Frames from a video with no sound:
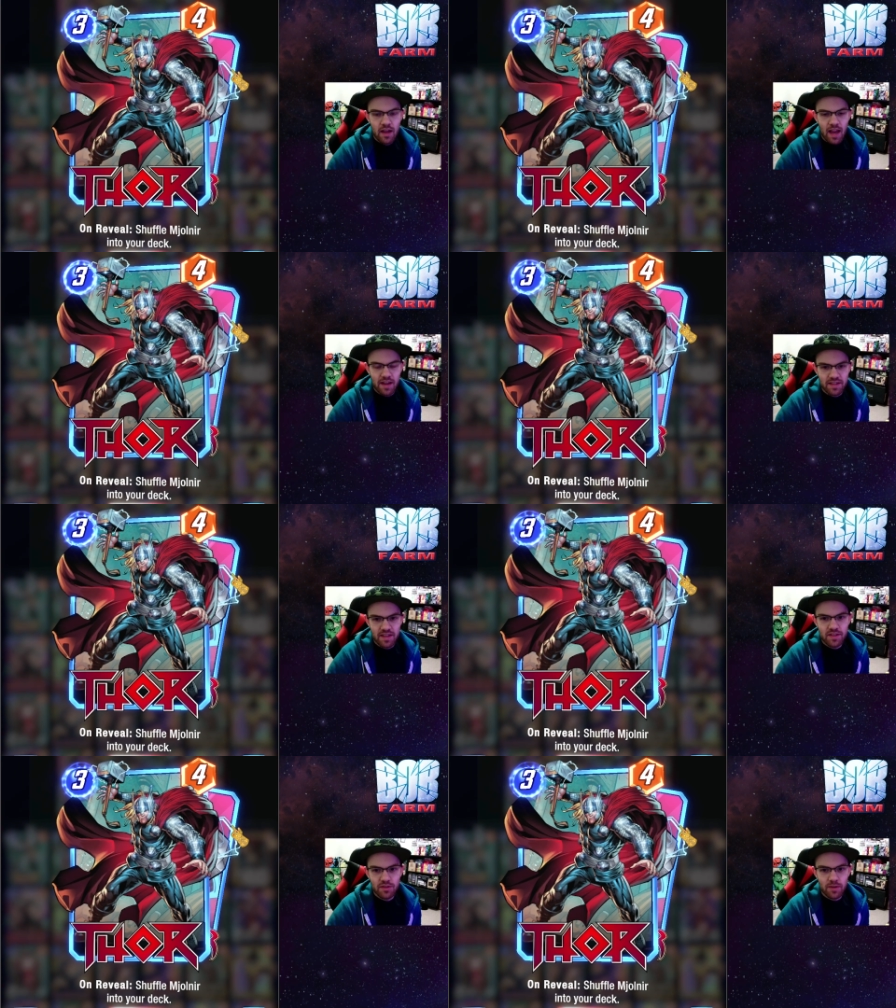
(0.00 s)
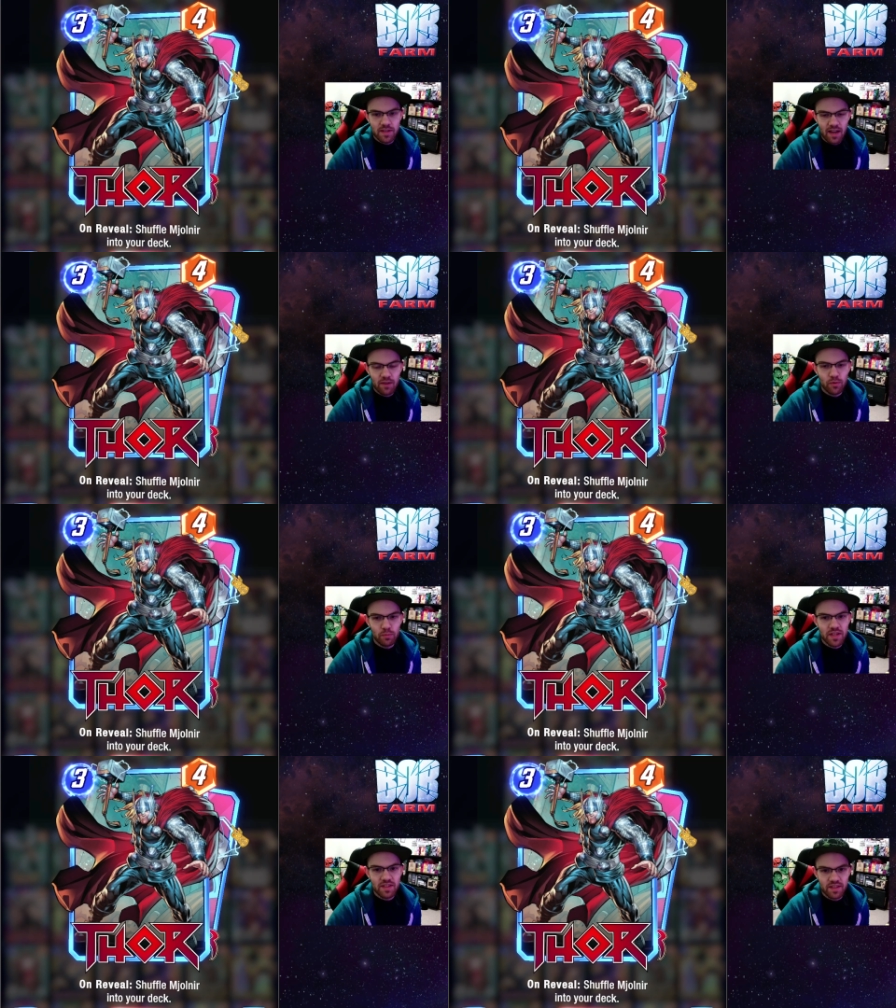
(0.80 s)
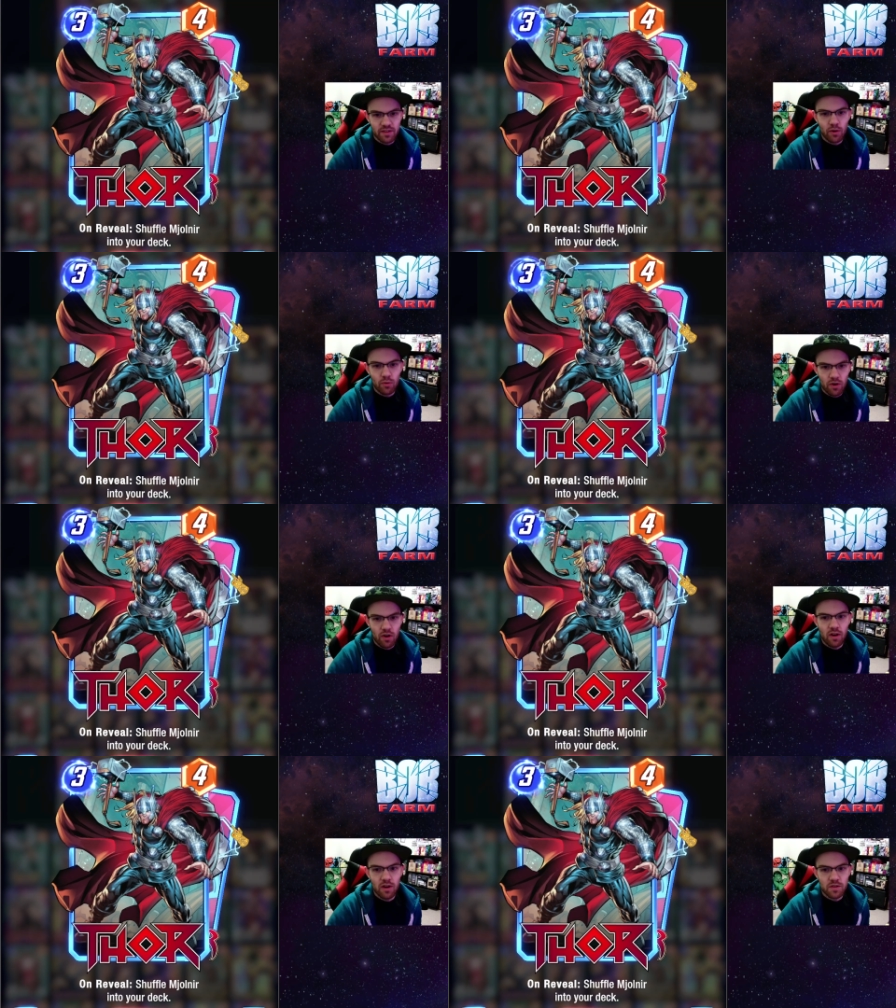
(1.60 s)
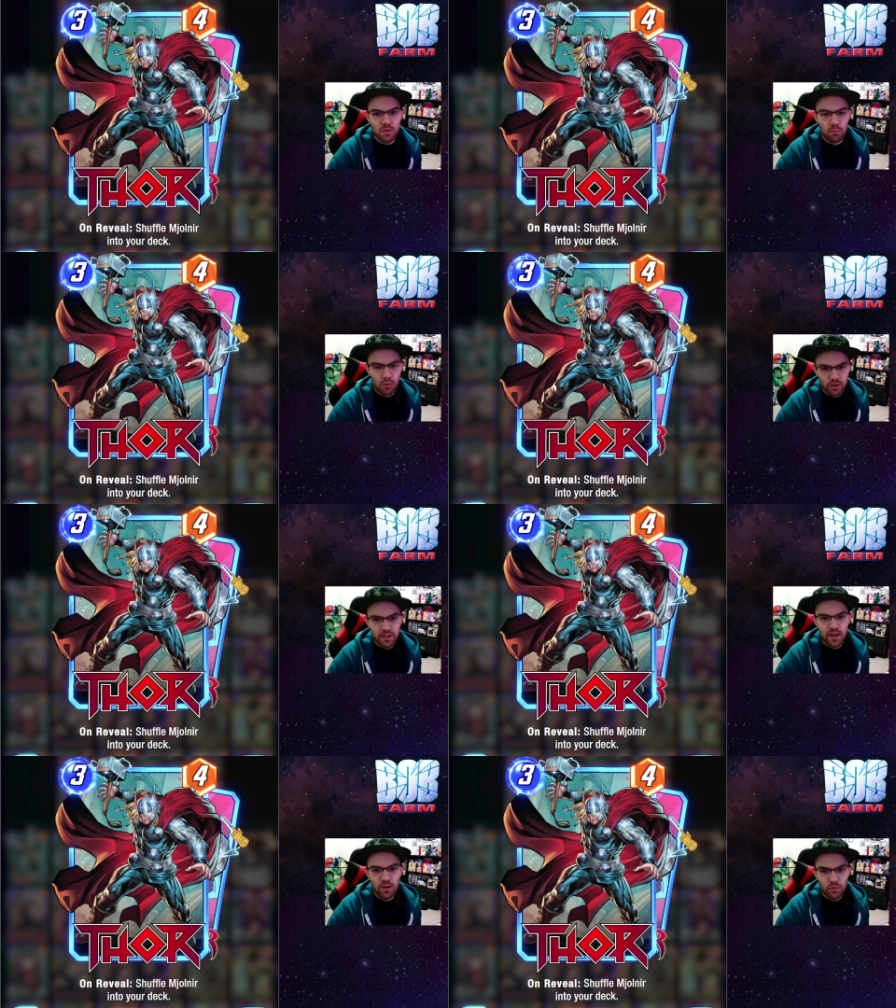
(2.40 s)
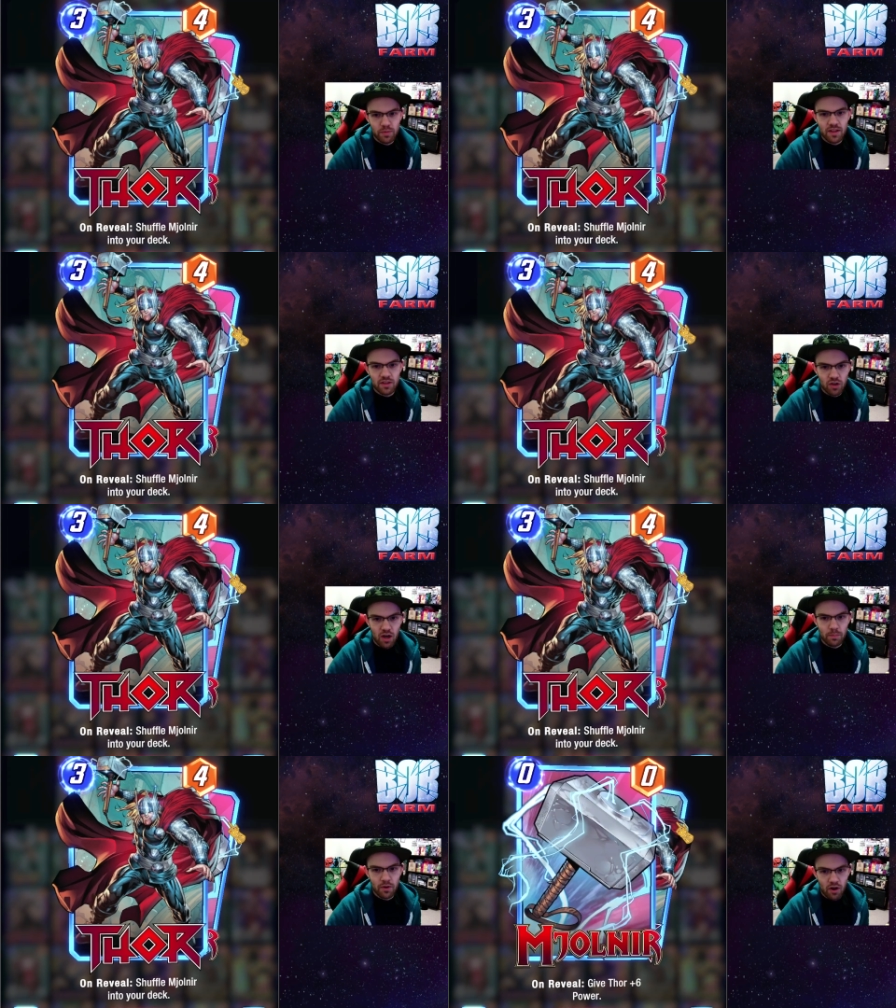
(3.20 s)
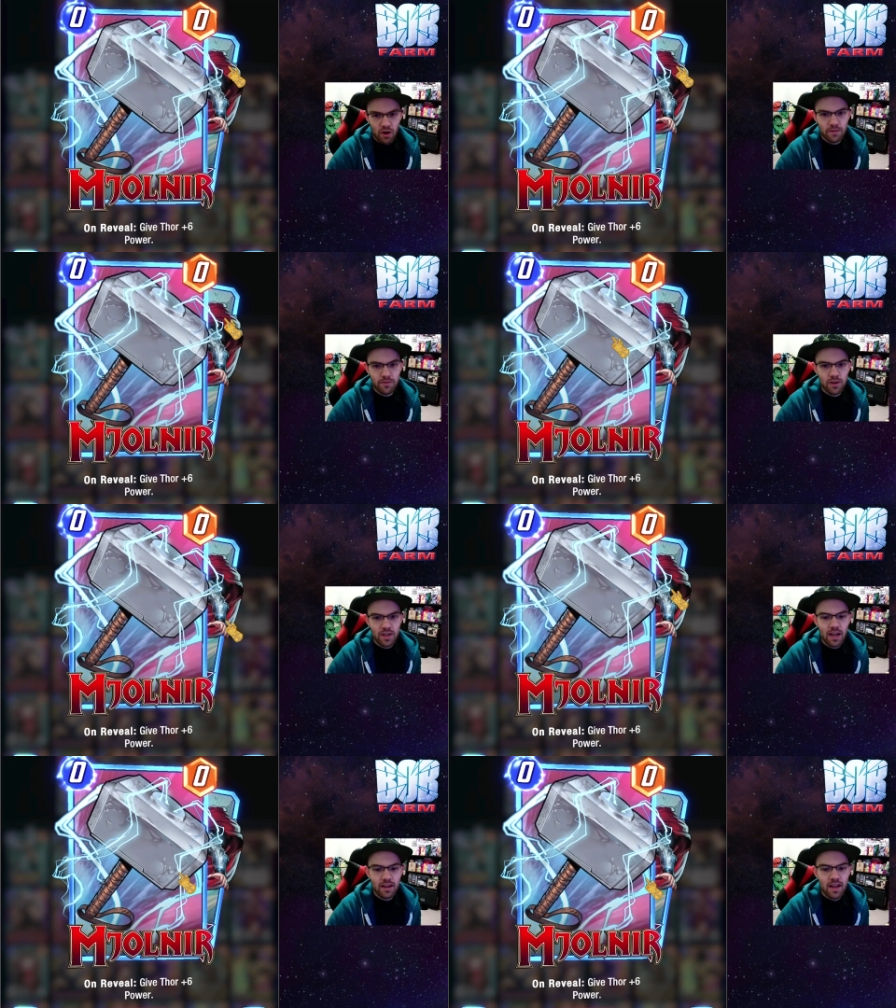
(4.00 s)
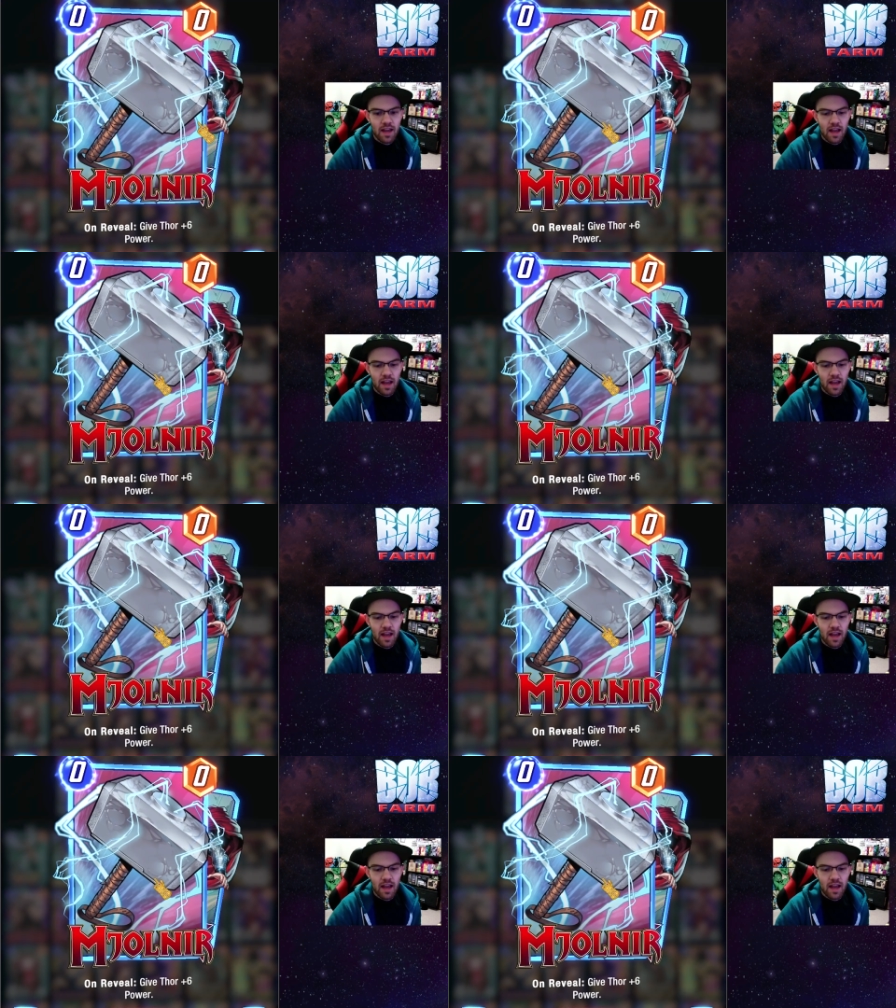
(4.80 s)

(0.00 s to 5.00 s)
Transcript: and since your deck will be 0 cards, Mjolnir will be the top card of your deck,